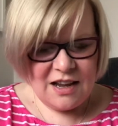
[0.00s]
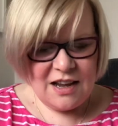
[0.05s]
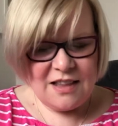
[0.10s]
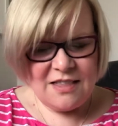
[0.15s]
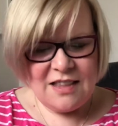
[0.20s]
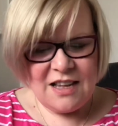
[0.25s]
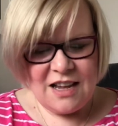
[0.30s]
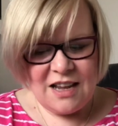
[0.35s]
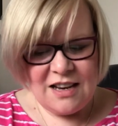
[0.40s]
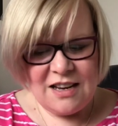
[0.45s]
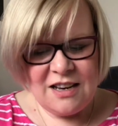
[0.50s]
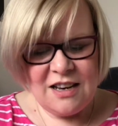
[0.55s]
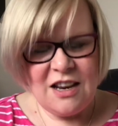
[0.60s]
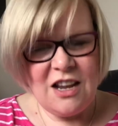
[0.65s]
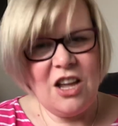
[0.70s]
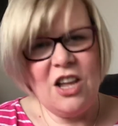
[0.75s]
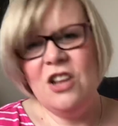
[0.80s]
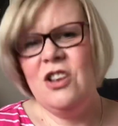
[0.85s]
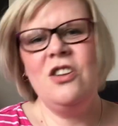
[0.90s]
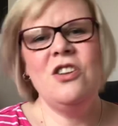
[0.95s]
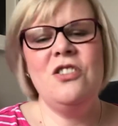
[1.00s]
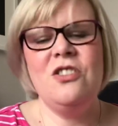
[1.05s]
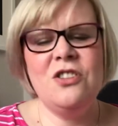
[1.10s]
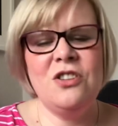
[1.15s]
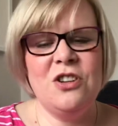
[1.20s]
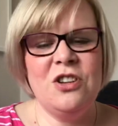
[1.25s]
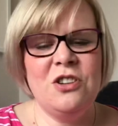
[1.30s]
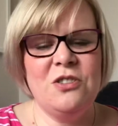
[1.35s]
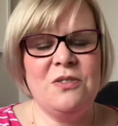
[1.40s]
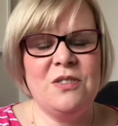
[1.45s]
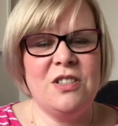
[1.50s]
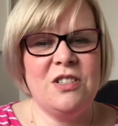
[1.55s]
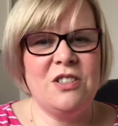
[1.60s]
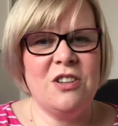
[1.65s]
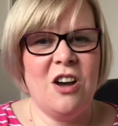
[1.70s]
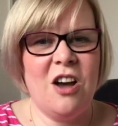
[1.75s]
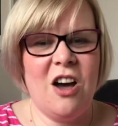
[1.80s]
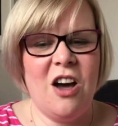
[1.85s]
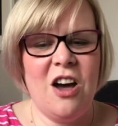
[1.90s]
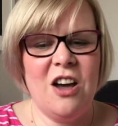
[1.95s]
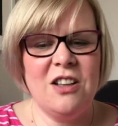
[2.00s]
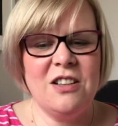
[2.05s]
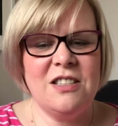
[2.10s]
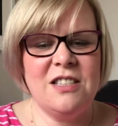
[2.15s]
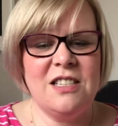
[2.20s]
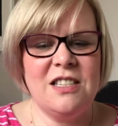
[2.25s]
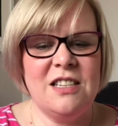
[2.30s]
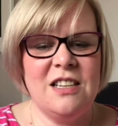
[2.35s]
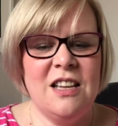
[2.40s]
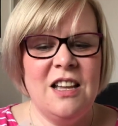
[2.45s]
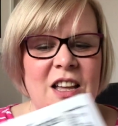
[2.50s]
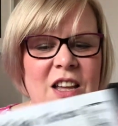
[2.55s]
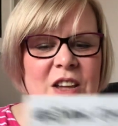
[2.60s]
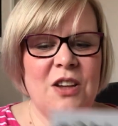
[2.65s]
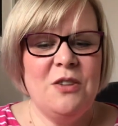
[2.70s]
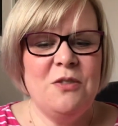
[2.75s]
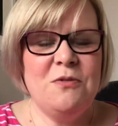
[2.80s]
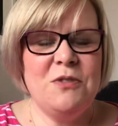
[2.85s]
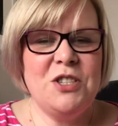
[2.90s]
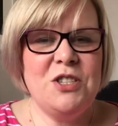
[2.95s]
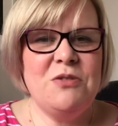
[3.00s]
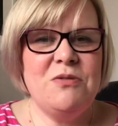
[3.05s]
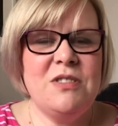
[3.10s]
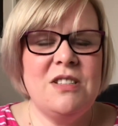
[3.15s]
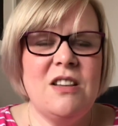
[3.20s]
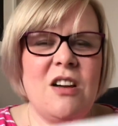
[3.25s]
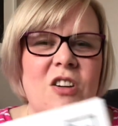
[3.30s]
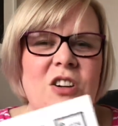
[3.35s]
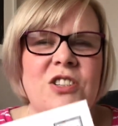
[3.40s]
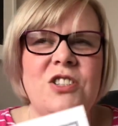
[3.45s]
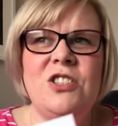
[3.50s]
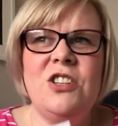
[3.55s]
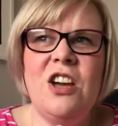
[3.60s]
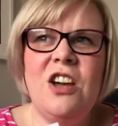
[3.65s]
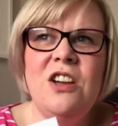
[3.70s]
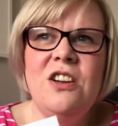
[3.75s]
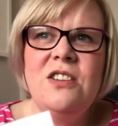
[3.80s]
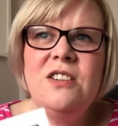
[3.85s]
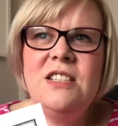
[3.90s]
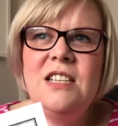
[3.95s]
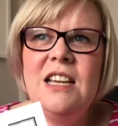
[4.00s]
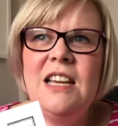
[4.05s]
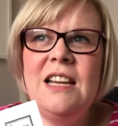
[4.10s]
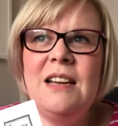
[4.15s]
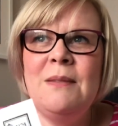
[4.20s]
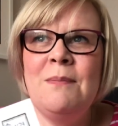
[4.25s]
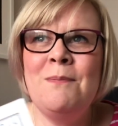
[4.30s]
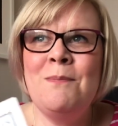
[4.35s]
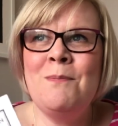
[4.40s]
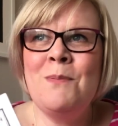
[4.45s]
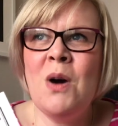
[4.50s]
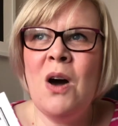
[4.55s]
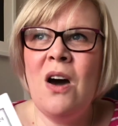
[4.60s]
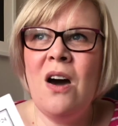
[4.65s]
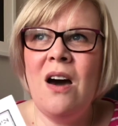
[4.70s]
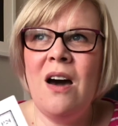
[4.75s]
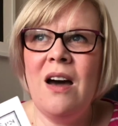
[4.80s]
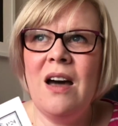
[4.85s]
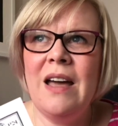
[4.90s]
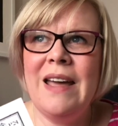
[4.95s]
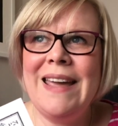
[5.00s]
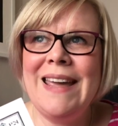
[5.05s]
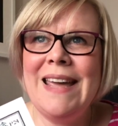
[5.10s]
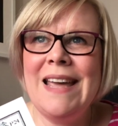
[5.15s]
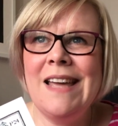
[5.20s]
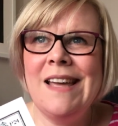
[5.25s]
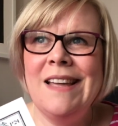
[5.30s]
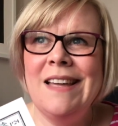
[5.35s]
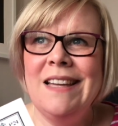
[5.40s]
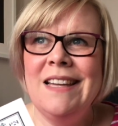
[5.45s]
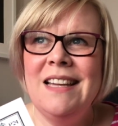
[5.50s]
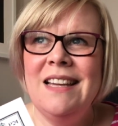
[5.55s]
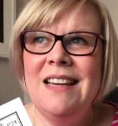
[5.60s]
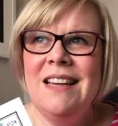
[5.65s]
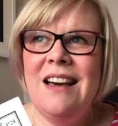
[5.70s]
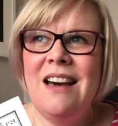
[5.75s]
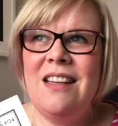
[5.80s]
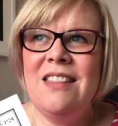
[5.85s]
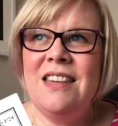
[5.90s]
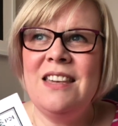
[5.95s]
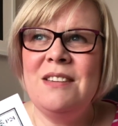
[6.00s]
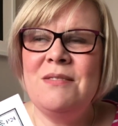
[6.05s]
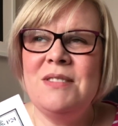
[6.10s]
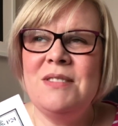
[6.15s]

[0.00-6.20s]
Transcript: And then another new start, which was, I showed in my, I think it was